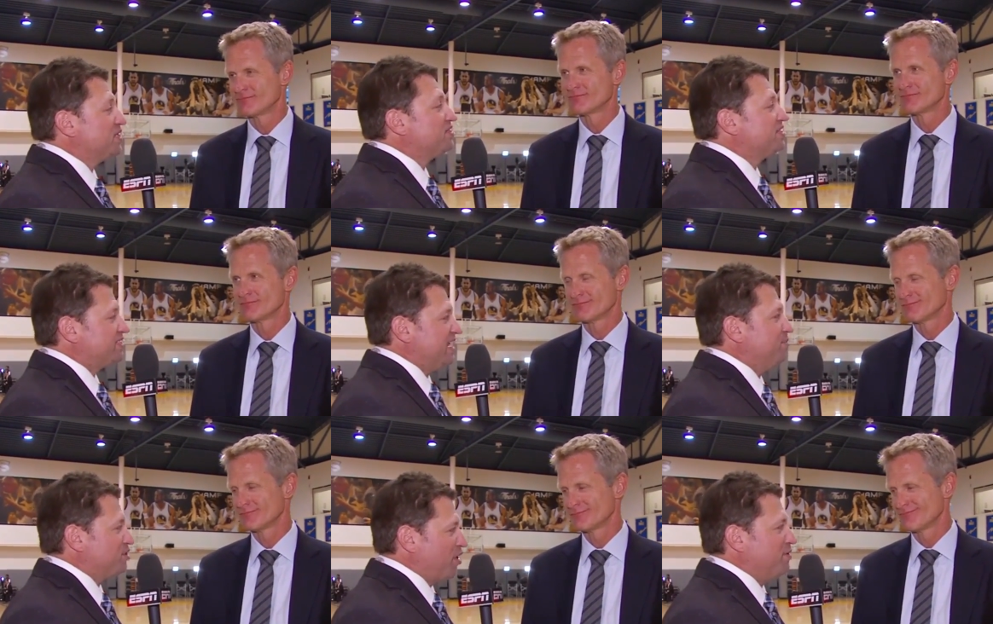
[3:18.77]
Speaker 1: this, this team
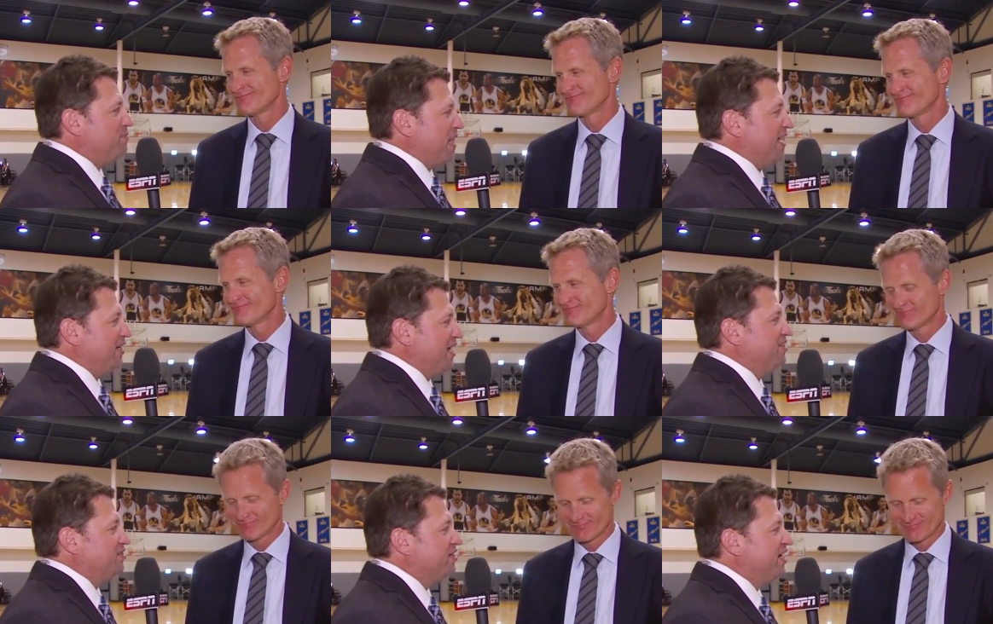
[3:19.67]
is going to be painted
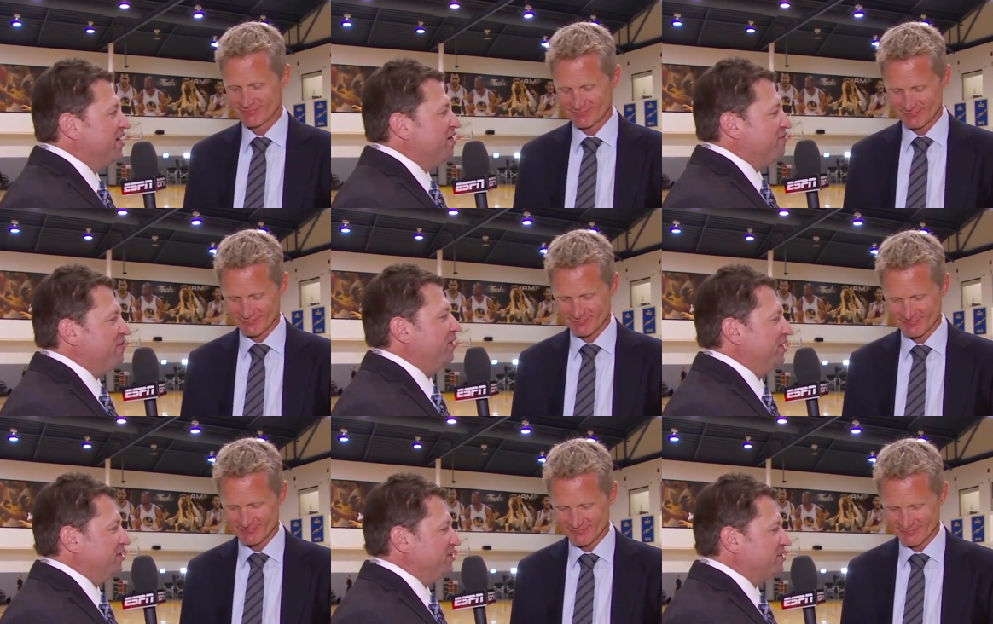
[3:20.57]
as
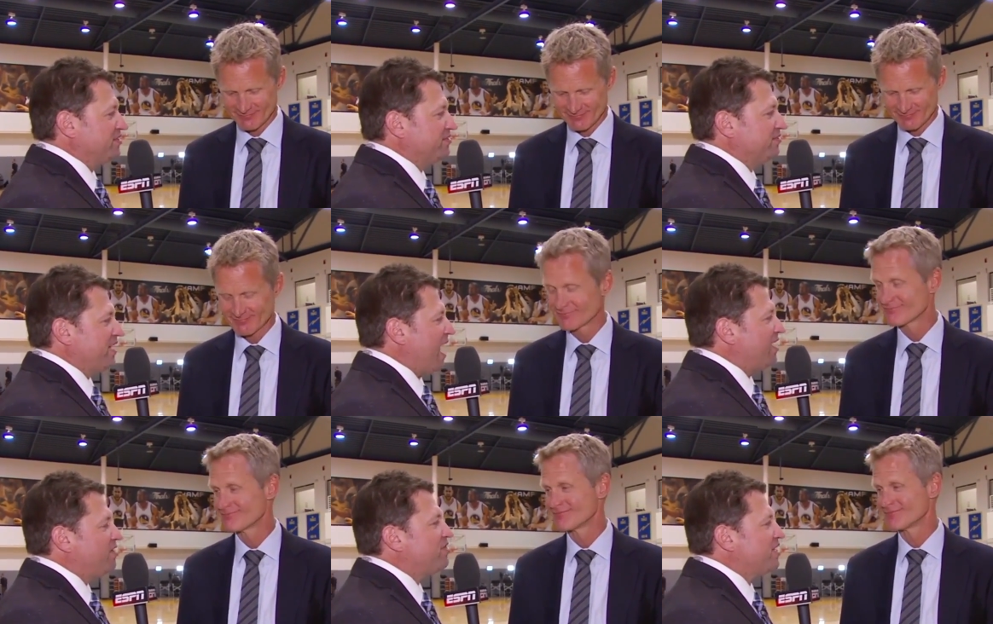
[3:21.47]
villains. How
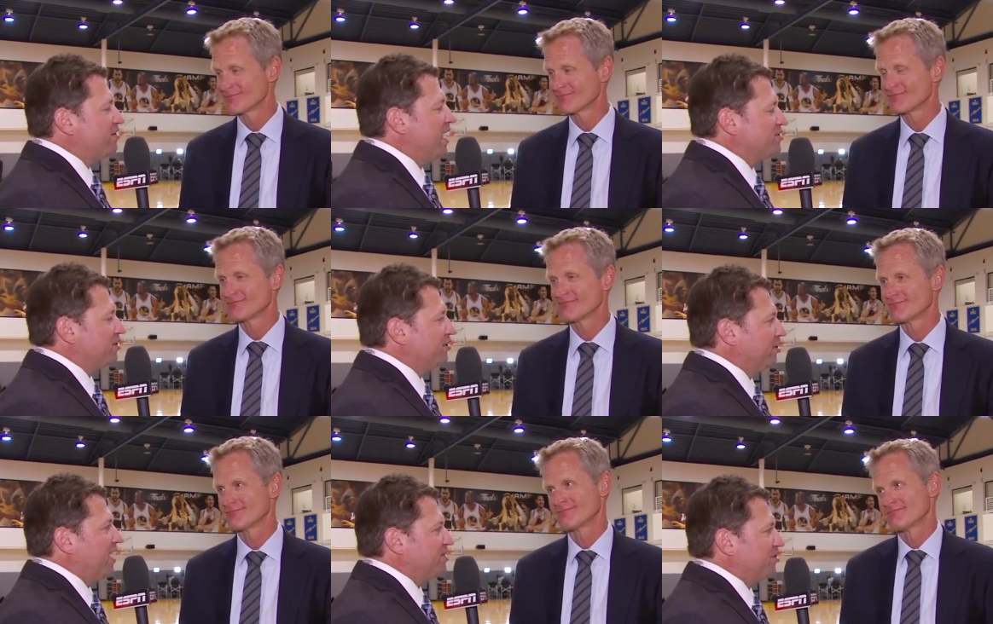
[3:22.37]
do you think you guys are,
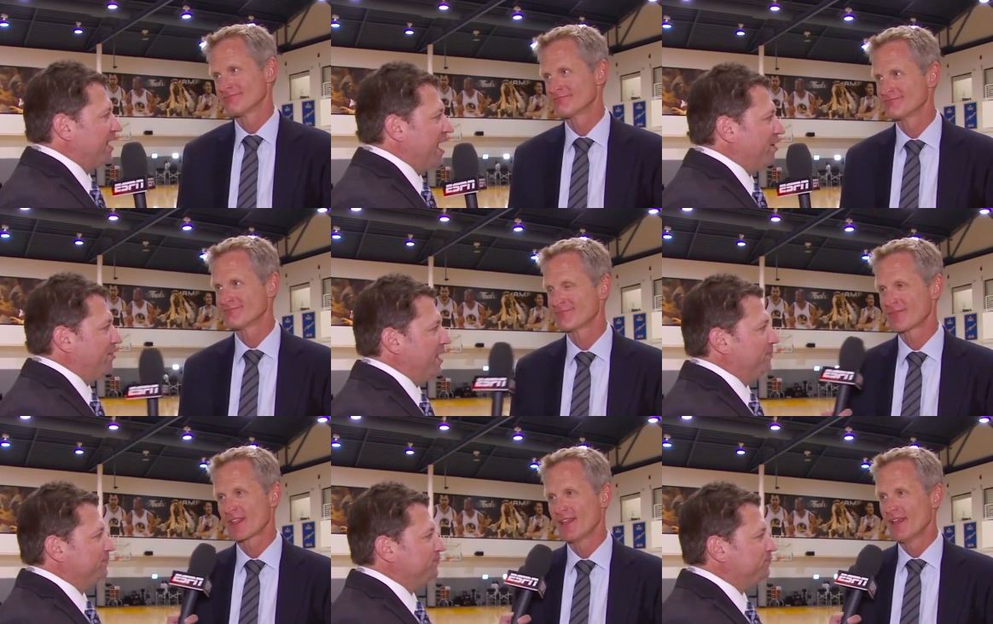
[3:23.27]
your guys are going to handle that?
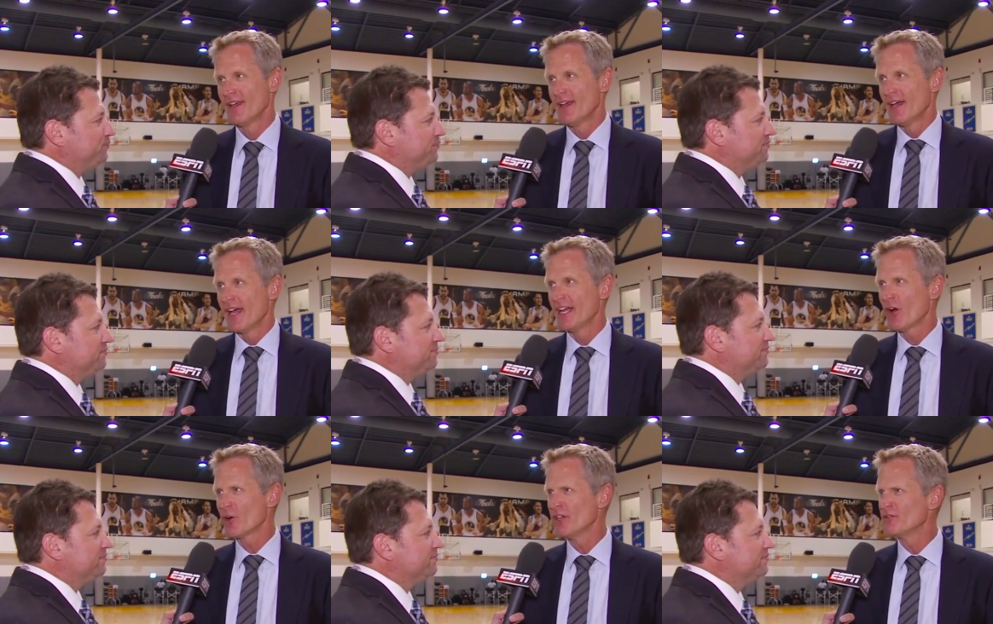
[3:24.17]
Speaker 2: It
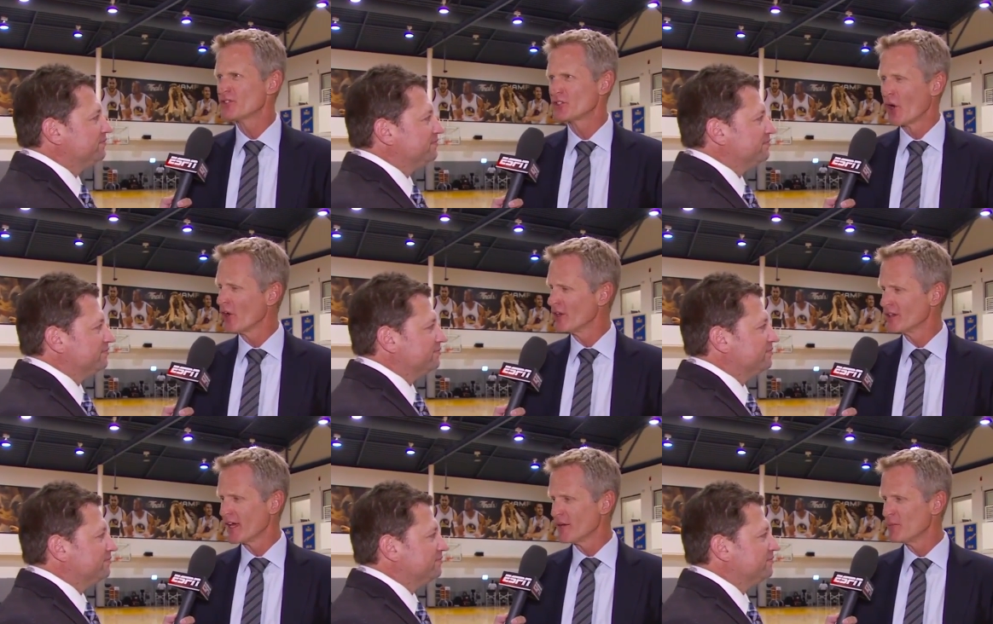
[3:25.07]
already started
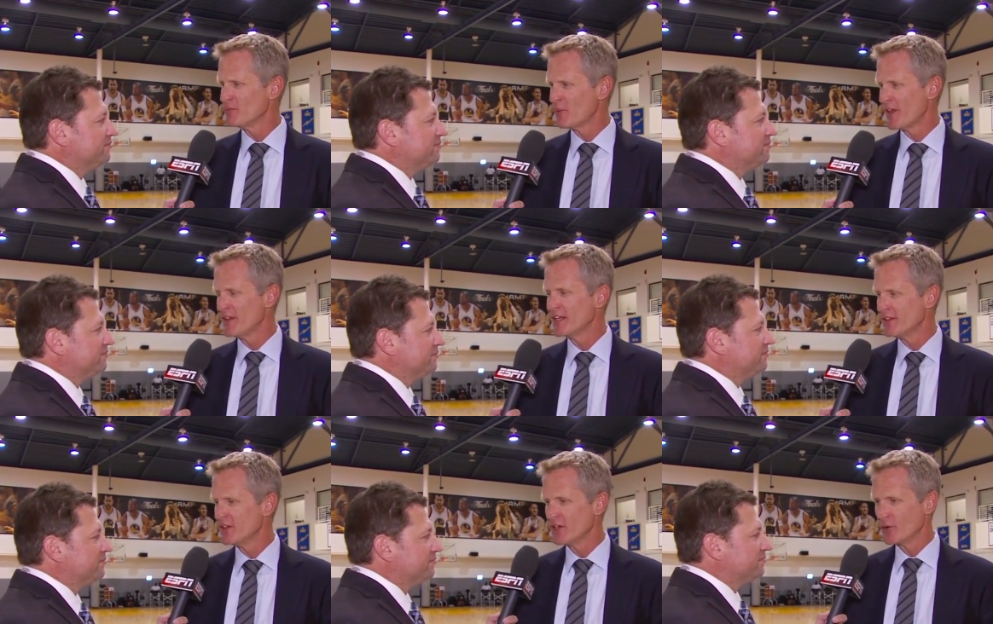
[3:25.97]
kind of by the end of
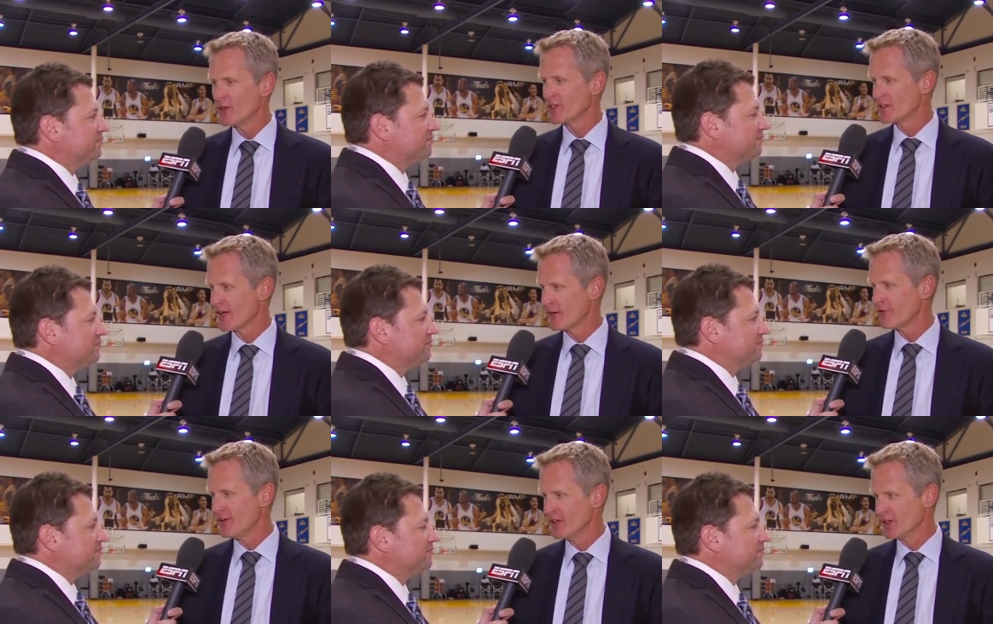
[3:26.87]
the year. We could kind of
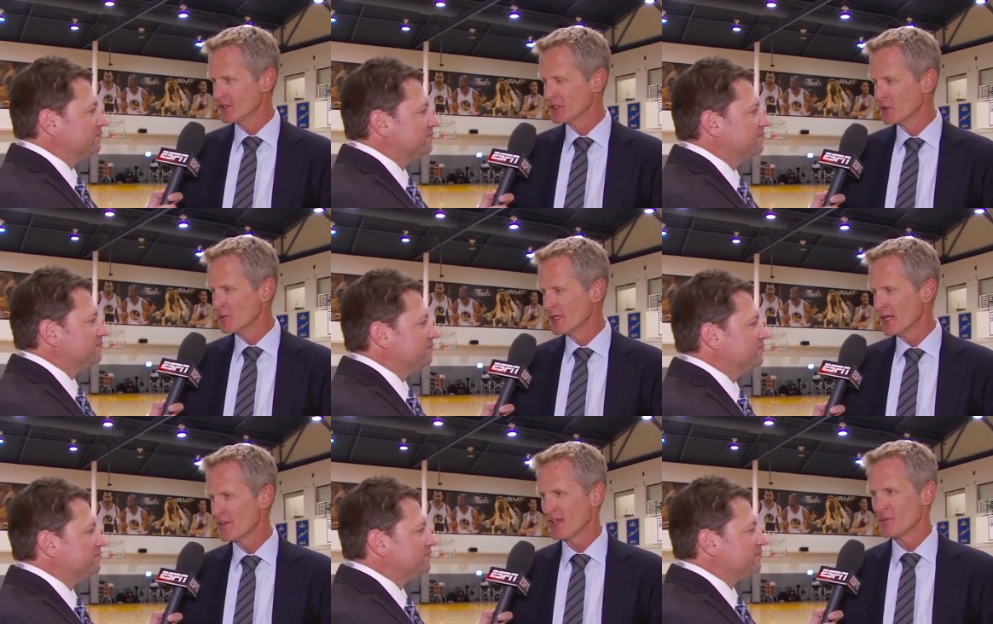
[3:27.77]
feel it a little bit.
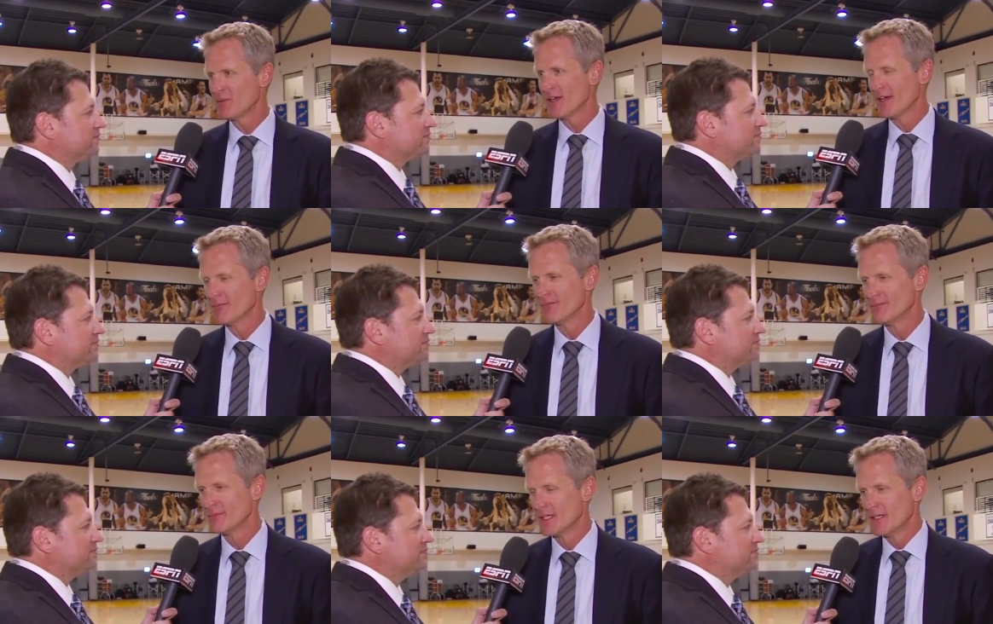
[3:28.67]
I think, um,
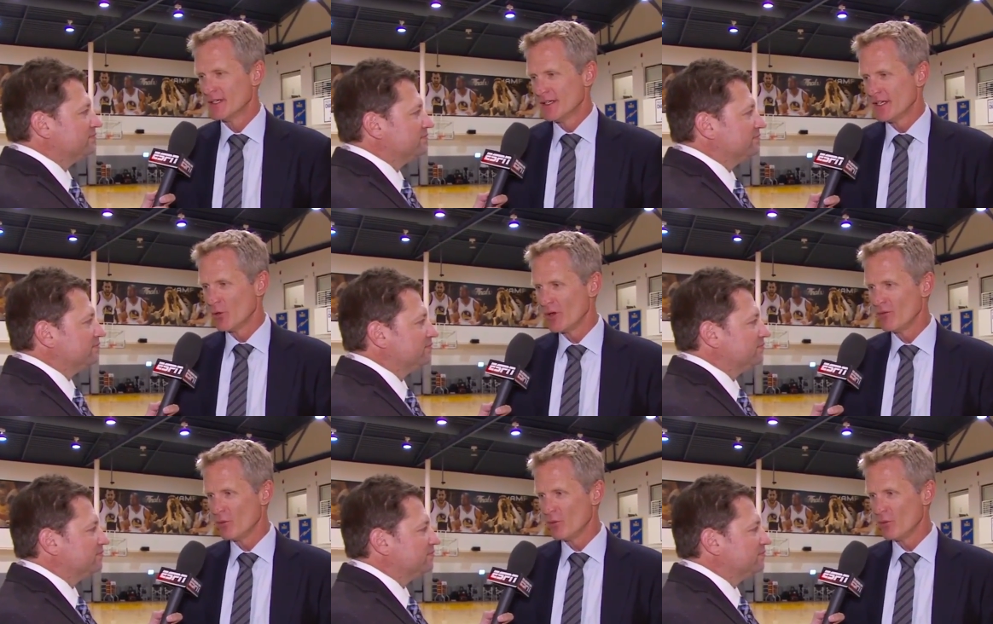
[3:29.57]
you know, we've,